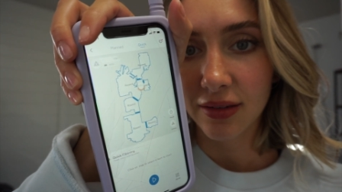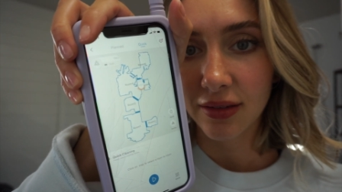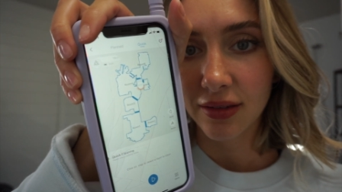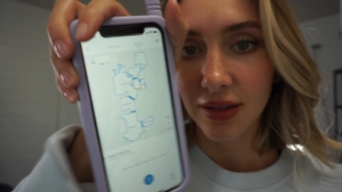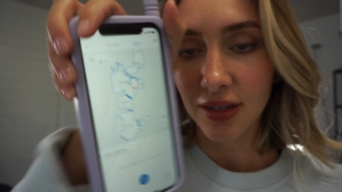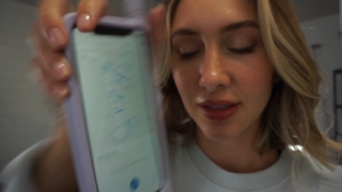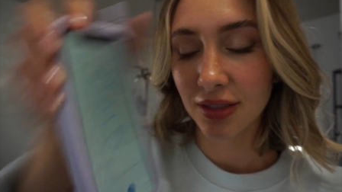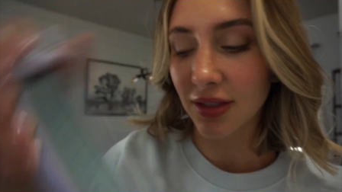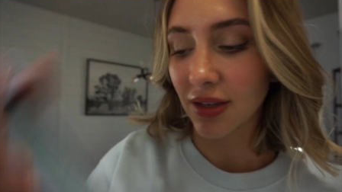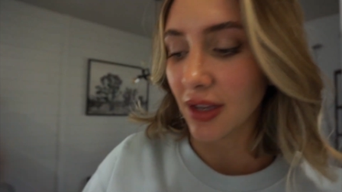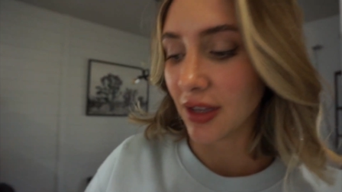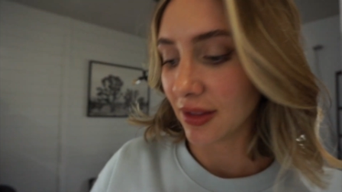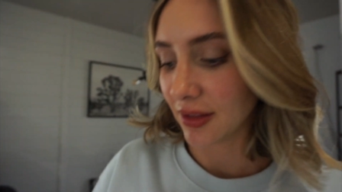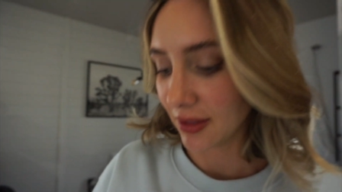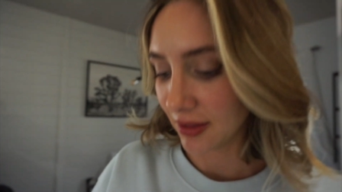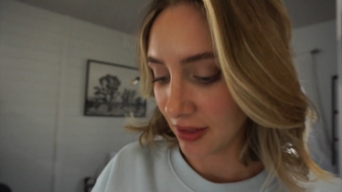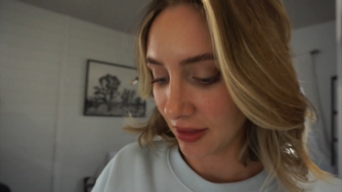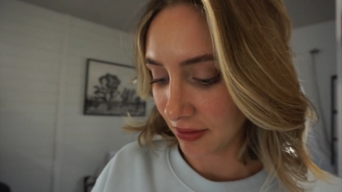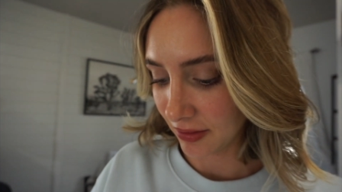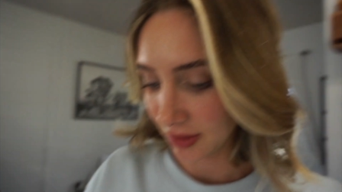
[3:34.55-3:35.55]
And so I
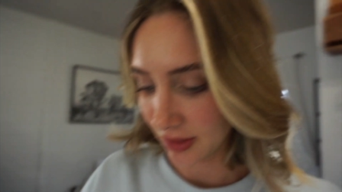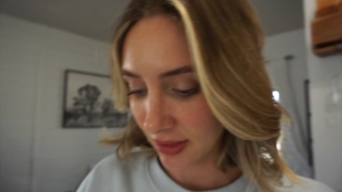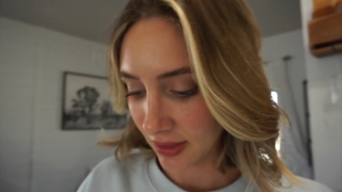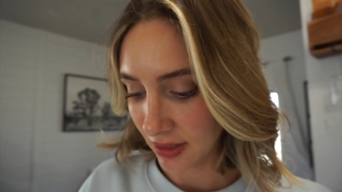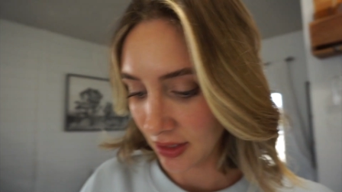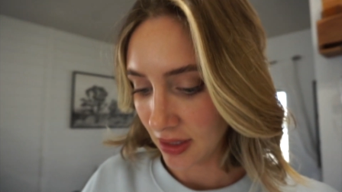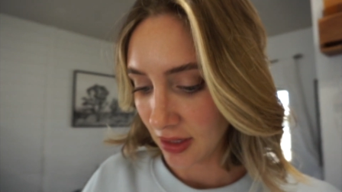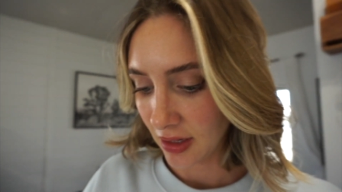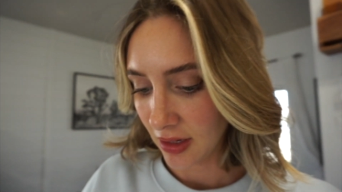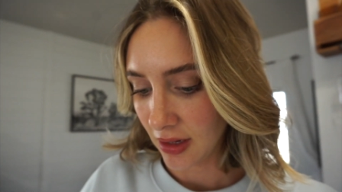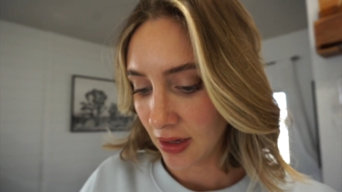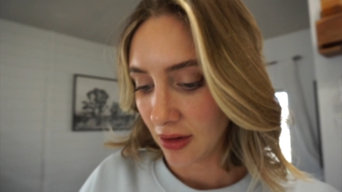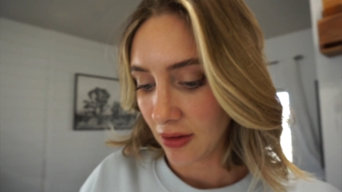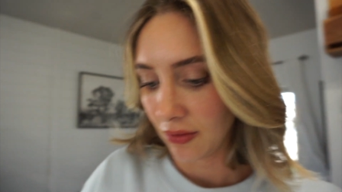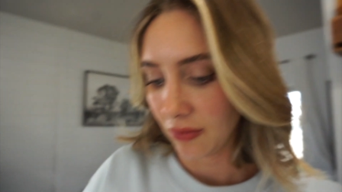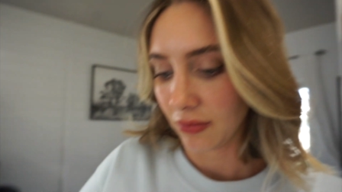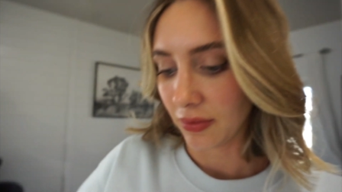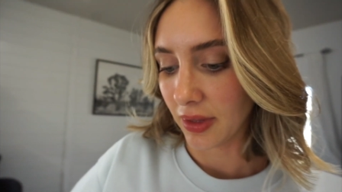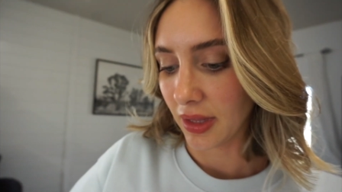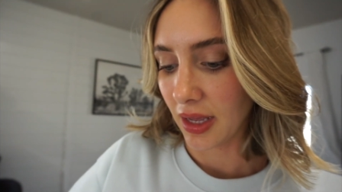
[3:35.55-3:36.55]
thought that was
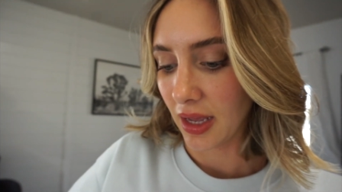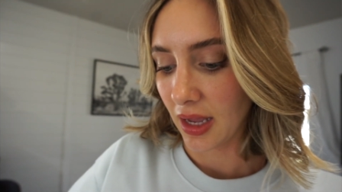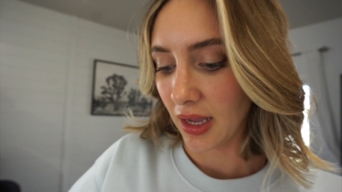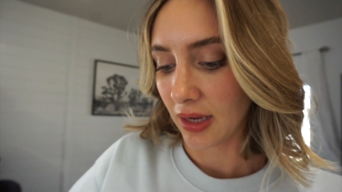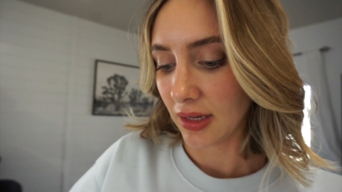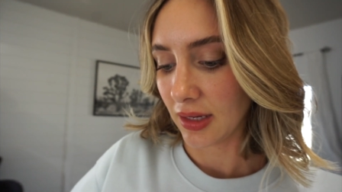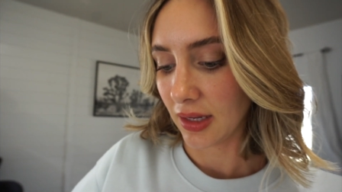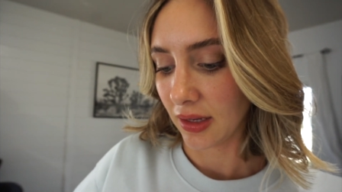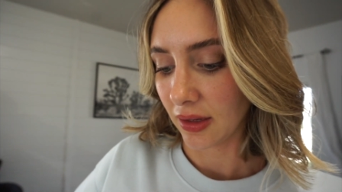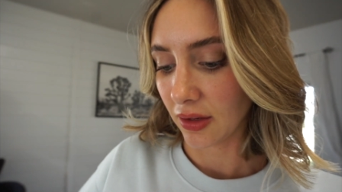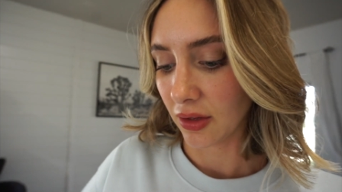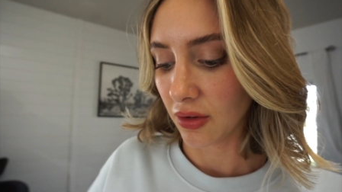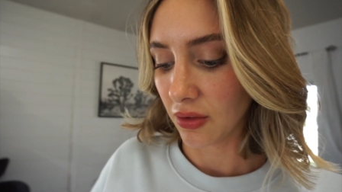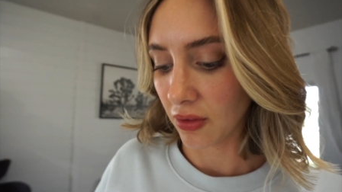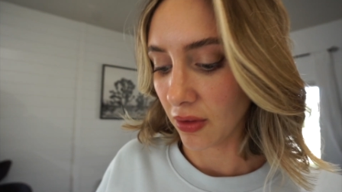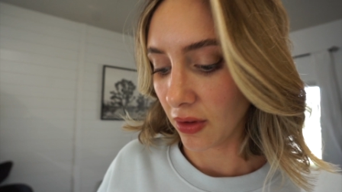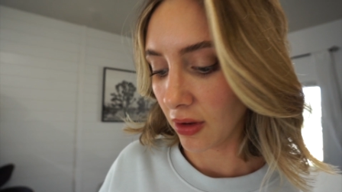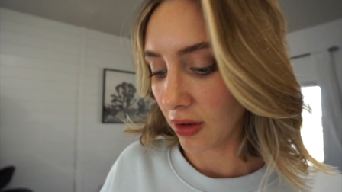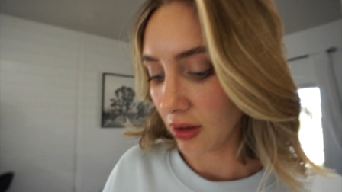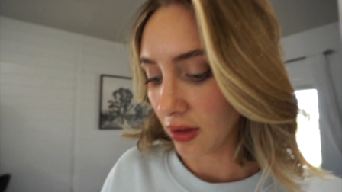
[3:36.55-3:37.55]
really handy and
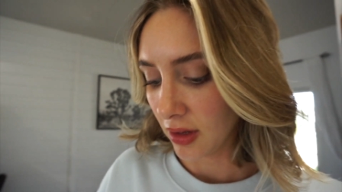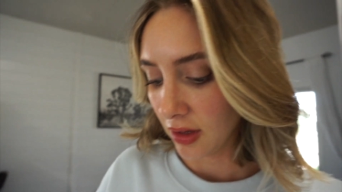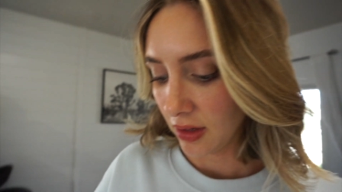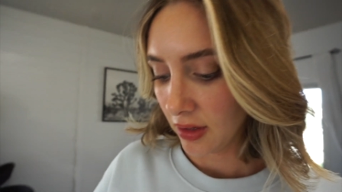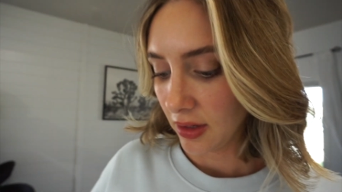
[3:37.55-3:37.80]
cool.